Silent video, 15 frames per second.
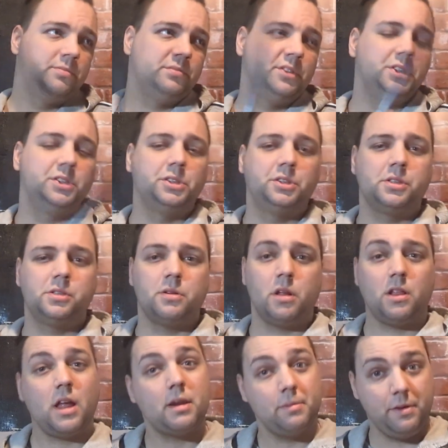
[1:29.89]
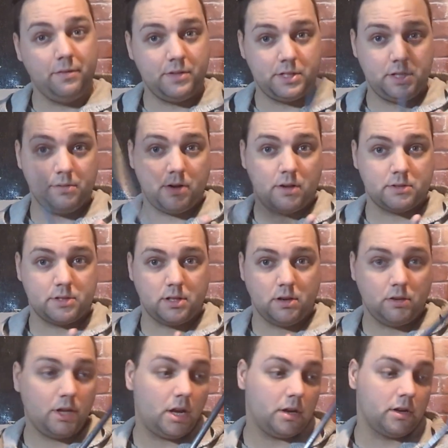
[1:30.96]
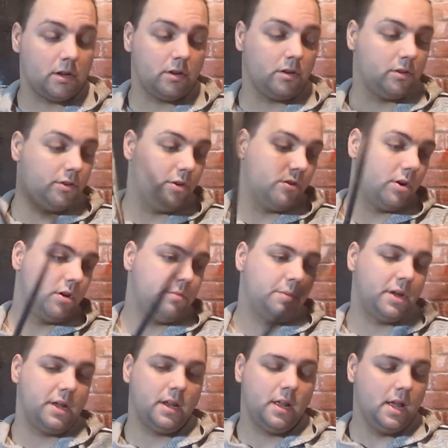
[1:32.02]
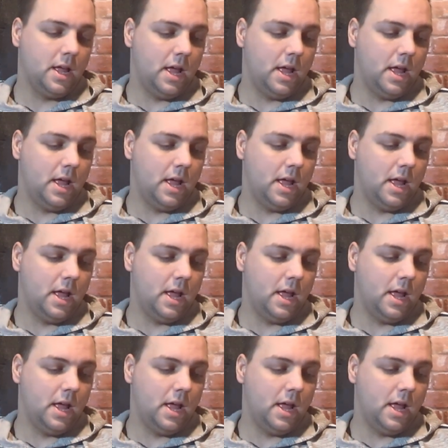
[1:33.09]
Used a lot of PVC when I was a little younger, a little newer, but